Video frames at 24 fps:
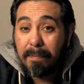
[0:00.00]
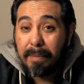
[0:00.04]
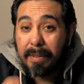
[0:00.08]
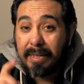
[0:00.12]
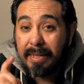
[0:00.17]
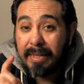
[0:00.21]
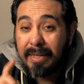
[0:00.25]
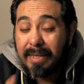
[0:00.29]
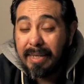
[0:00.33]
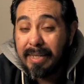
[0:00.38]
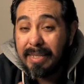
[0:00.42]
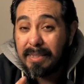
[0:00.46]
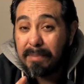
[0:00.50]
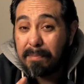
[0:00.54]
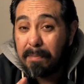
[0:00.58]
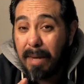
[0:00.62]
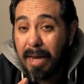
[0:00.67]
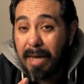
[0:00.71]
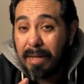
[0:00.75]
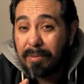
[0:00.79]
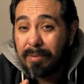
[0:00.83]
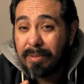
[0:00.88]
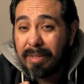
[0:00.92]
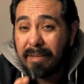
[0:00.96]
but it is
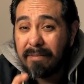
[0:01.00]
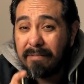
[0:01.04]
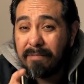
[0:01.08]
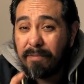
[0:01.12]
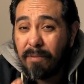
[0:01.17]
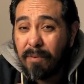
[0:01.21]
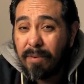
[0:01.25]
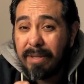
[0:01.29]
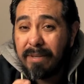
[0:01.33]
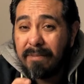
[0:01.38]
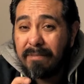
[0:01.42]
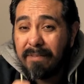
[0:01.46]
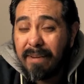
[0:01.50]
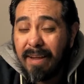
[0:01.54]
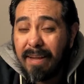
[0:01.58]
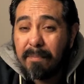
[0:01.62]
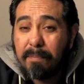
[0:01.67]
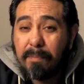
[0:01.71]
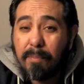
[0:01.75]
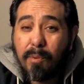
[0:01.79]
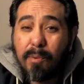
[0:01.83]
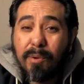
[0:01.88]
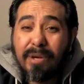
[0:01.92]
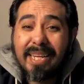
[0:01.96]
bottled at
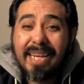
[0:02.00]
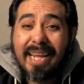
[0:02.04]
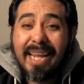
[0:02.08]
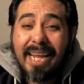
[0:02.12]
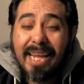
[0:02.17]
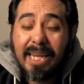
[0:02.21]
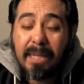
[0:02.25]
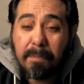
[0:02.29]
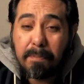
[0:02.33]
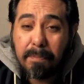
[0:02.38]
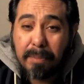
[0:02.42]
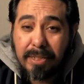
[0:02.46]
45.8